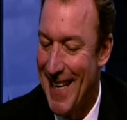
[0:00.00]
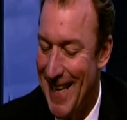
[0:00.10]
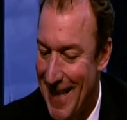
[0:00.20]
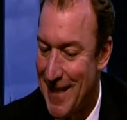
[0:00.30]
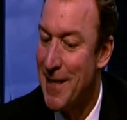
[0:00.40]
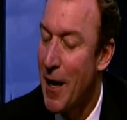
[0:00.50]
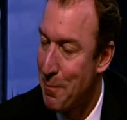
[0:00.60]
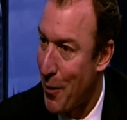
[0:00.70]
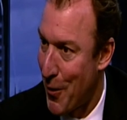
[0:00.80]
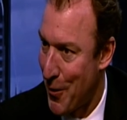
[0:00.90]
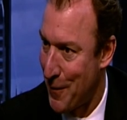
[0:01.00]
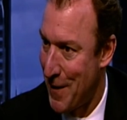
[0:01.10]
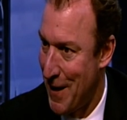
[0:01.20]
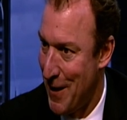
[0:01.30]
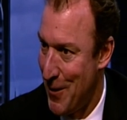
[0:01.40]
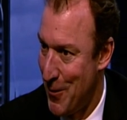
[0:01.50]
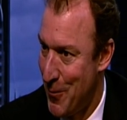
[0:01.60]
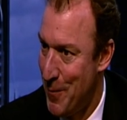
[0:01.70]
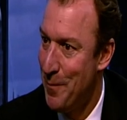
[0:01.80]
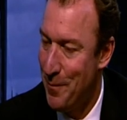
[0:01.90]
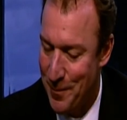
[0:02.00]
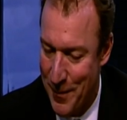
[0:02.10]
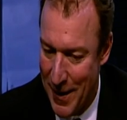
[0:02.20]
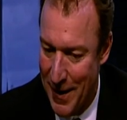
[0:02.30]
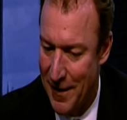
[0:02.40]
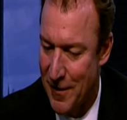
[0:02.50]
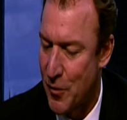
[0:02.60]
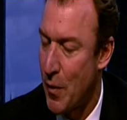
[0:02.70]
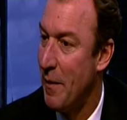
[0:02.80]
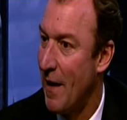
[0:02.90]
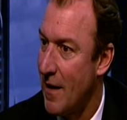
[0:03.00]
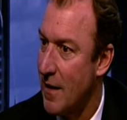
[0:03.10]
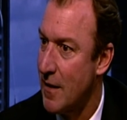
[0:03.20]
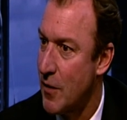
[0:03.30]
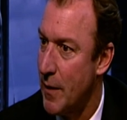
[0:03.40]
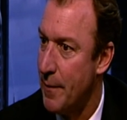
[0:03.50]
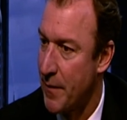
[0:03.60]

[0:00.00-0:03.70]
It is not part of the EU. It is a AAA country,